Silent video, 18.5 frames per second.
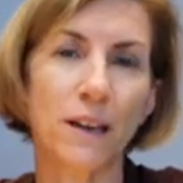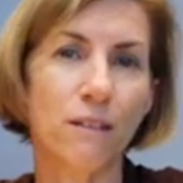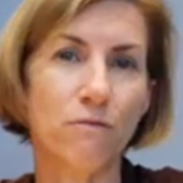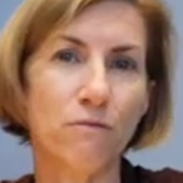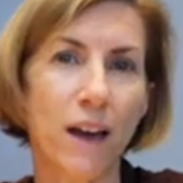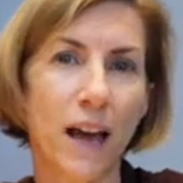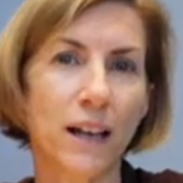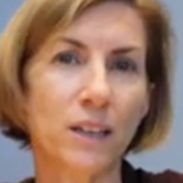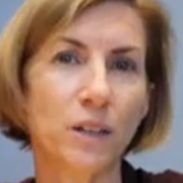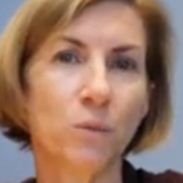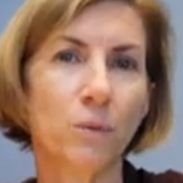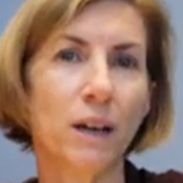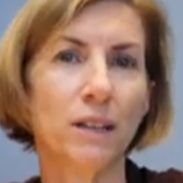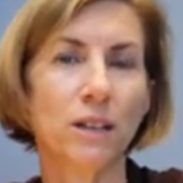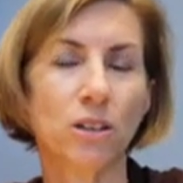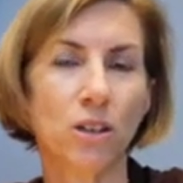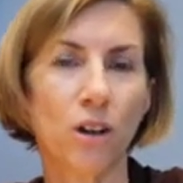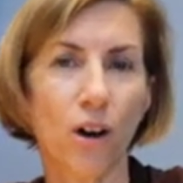
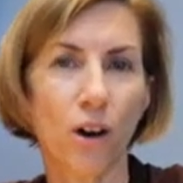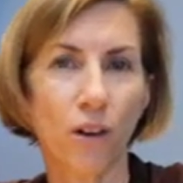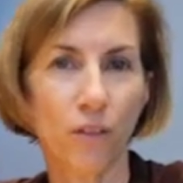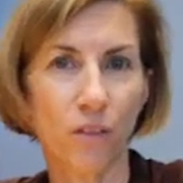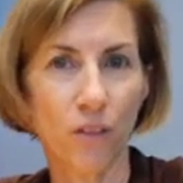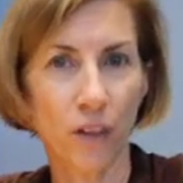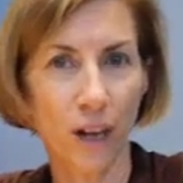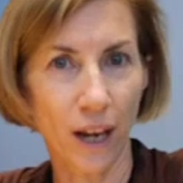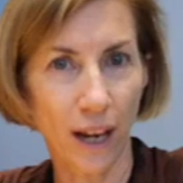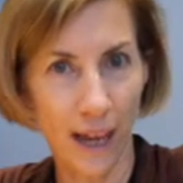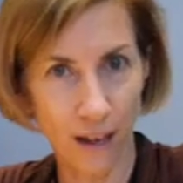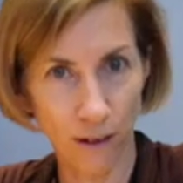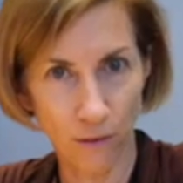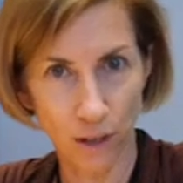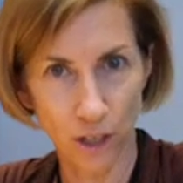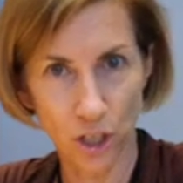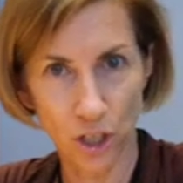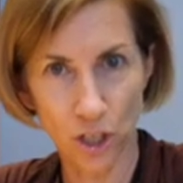evaluated on the
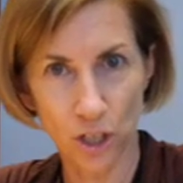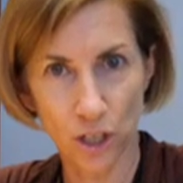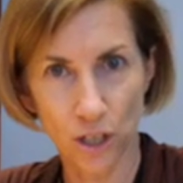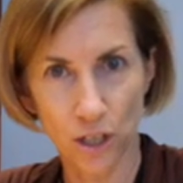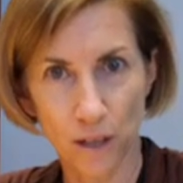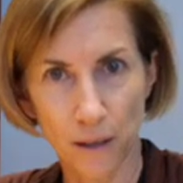language.